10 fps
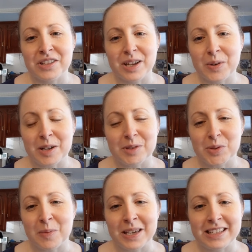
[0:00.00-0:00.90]
like when I'm
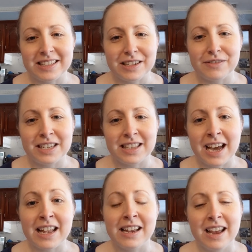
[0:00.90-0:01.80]
swimming and stuff like
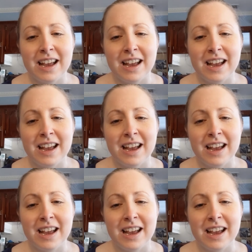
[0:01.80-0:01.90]
that.